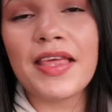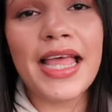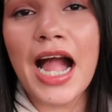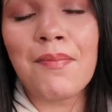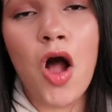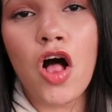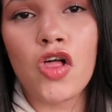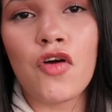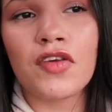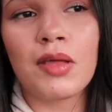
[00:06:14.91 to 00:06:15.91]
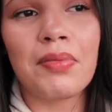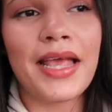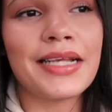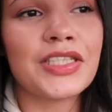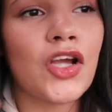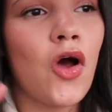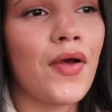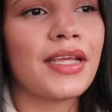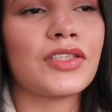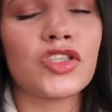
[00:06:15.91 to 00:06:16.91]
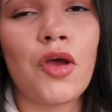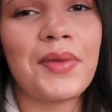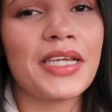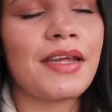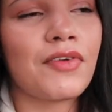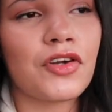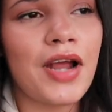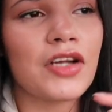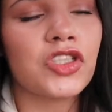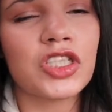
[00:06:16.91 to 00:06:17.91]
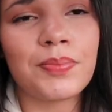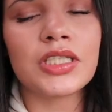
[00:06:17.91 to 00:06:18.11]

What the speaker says: feel like I'm all over the place and going in so many different directions.